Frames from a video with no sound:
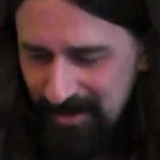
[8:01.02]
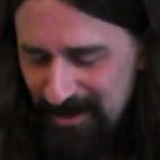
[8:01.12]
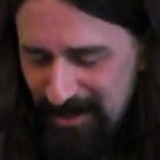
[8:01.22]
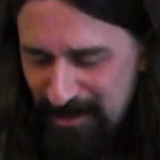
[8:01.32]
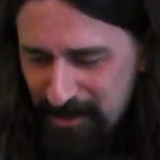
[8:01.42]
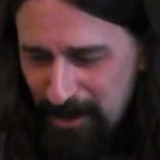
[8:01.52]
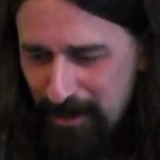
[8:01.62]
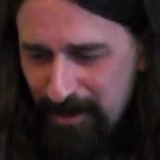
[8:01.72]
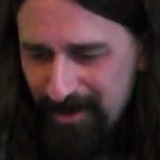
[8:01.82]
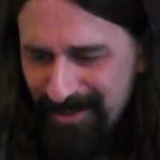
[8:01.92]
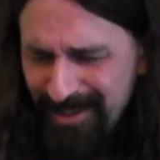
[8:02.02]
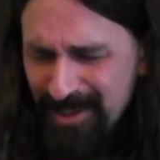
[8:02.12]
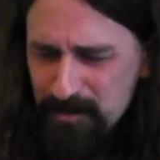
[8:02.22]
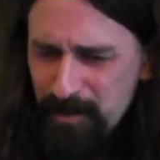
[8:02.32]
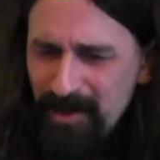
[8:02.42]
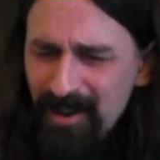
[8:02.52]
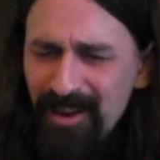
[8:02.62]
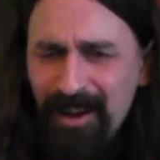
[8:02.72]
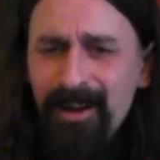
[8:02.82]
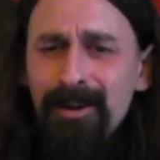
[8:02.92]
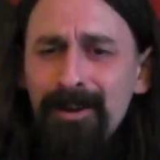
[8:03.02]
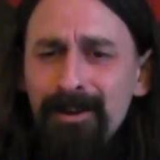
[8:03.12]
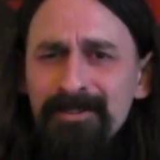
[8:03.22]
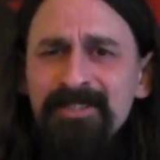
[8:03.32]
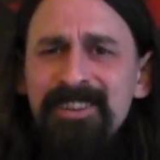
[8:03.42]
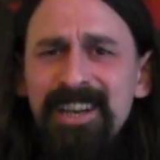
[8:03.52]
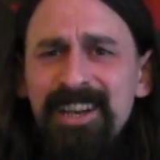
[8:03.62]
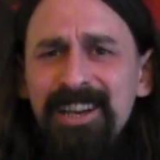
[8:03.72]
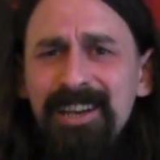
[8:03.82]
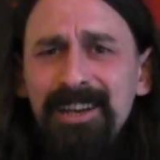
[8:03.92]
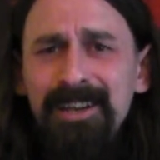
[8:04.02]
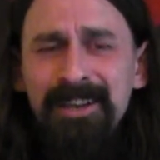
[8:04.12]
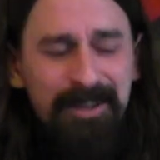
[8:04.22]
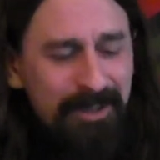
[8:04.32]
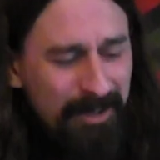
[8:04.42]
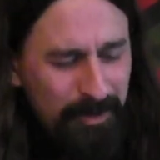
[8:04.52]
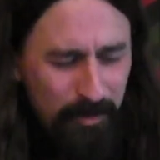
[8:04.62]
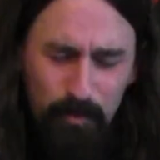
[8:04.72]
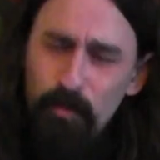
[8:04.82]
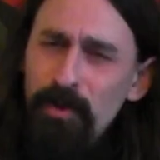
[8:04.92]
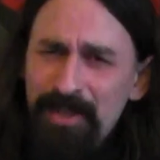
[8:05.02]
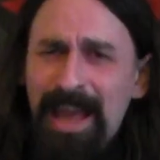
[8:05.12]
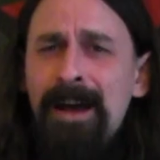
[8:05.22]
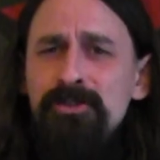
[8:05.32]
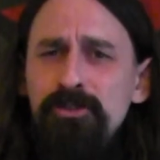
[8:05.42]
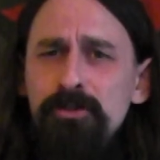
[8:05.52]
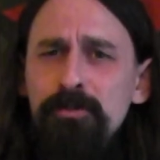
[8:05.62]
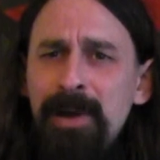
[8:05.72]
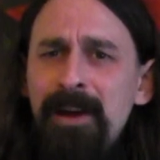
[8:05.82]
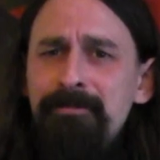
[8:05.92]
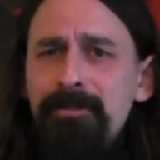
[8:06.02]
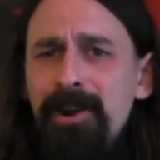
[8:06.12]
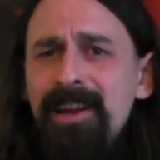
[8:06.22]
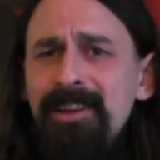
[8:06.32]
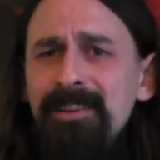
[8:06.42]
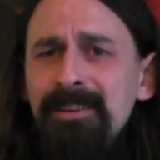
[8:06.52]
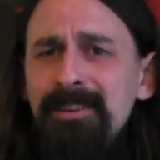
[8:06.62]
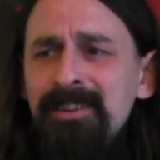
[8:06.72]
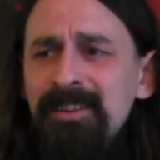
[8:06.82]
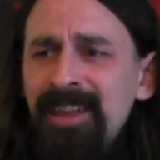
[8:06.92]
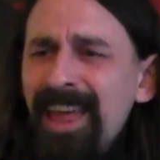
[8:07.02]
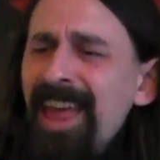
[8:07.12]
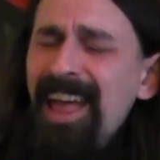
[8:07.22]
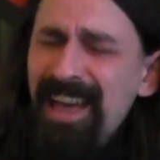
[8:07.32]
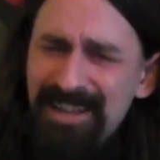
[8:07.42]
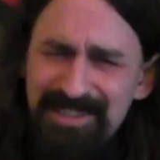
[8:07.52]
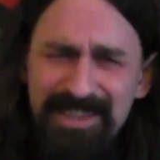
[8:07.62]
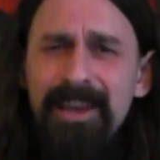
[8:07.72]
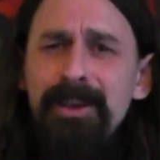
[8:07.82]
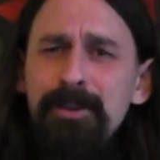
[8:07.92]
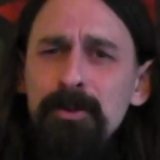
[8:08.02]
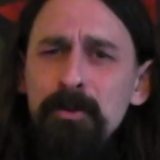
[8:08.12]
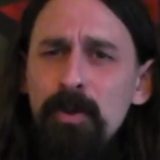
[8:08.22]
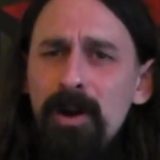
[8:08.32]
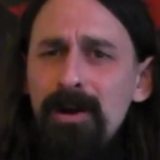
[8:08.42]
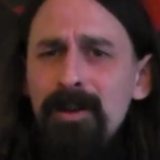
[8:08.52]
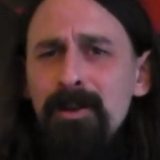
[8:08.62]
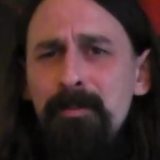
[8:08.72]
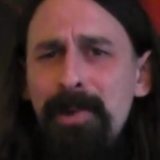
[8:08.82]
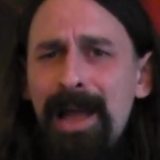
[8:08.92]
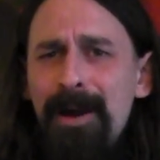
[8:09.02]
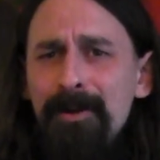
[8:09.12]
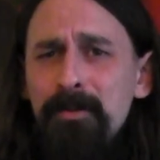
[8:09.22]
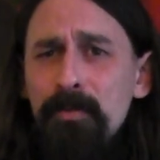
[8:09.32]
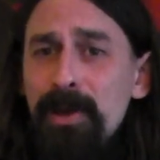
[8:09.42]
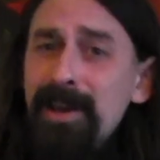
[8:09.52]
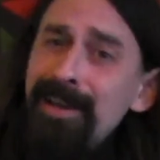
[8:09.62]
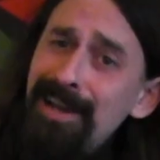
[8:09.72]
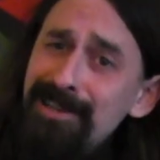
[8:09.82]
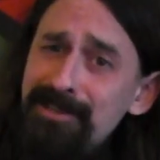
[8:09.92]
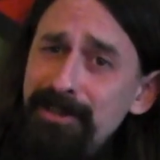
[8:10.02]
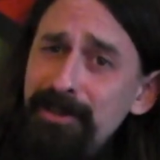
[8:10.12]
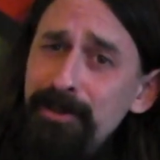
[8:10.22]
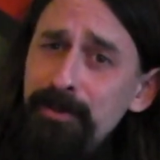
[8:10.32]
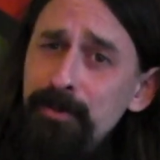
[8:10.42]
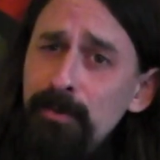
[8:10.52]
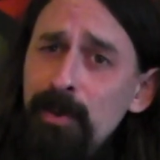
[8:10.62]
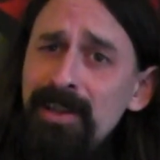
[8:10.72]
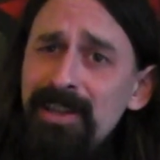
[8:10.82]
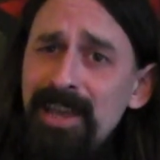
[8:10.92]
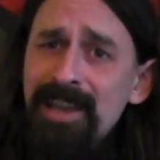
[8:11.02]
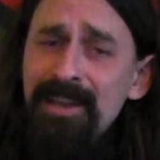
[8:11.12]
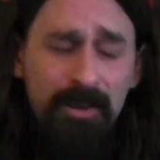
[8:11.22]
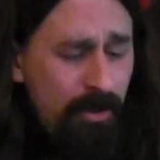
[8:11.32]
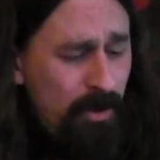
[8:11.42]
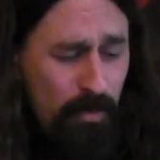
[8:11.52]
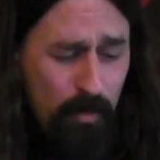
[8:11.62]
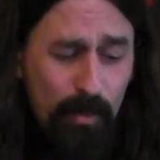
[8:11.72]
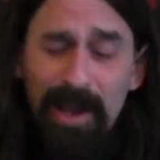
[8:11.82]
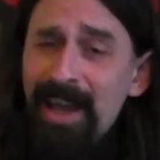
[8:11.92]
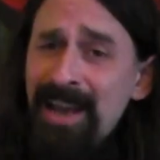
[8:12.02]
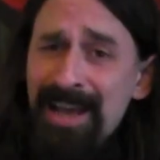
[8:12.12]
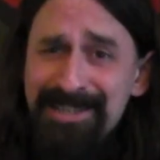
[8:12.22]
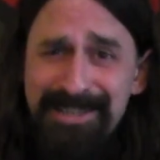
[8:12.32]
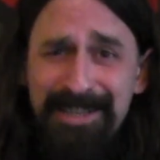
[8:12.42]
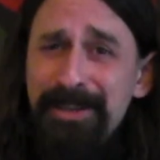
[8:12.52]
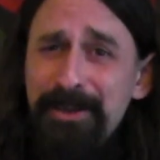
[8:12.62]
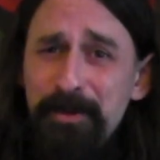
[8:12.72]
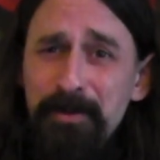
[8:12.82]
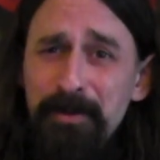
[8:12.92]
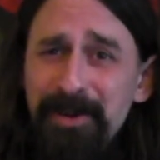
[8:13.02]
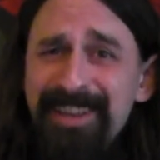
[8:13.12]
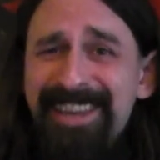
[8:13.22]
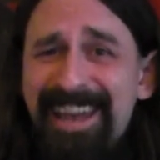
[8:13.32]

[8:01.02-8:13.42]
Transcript: As I go, it's been a long day without you, my friend, and I'll tell you all about it when I see you again, when I see you again.